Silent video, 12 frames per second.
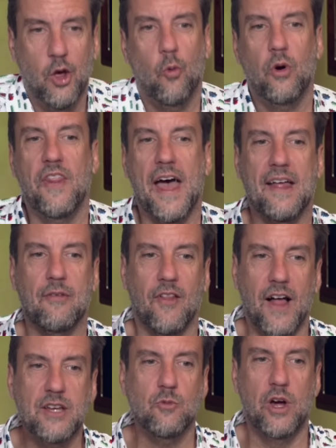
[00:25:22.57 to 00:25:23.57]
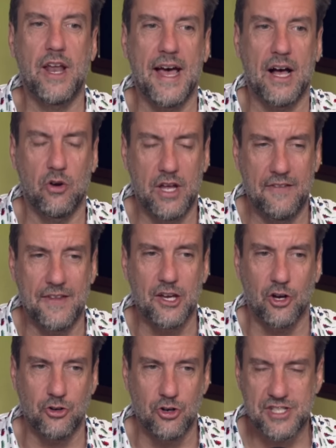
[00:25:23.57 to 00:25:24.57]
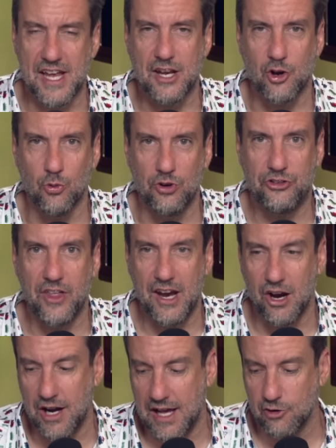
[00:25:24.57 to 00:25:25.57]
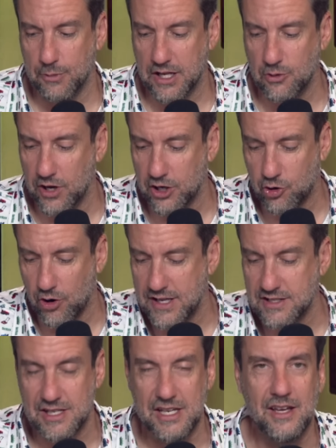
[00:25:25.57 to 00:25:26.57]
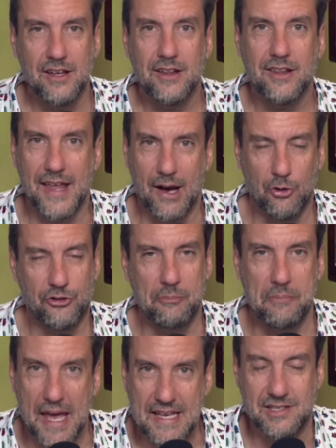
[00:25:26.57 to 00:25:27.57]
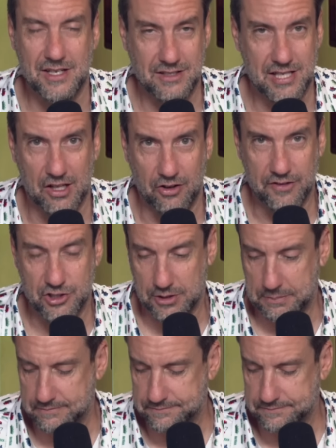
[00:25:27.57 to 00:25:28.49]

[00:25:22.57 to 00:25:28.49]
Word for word: When that light went out and The Undertaker was there and everybody went crazy, that was amazing television.